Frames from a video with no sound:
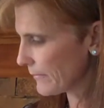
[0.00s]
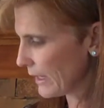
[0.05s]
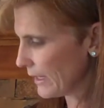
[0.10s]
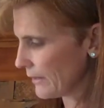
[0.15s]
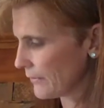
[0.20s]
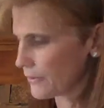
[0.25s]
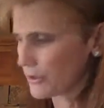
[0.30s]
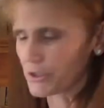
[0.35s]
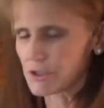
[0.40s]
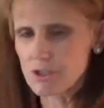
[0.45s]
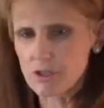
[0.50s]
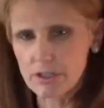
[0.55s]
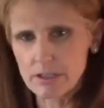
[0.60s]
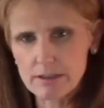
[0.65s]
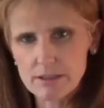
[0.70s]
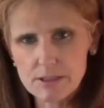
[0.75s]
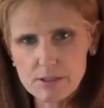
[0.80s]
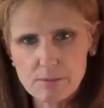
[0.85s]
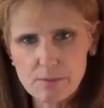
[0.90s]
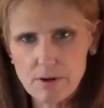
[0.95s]
and if you're
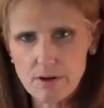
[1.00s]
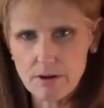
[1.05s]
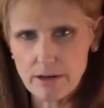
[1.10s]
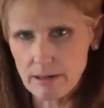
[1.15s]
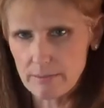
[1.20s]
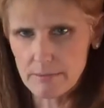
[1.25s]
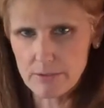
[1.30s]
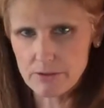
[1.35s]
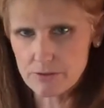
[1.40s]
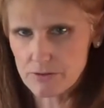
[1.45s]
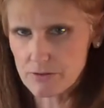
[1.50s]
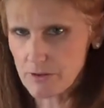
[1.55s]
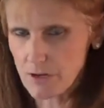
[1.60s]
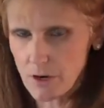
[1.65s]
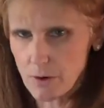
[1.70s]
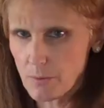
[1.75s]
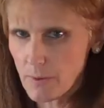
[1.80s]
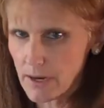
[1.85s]
starting this program, there's no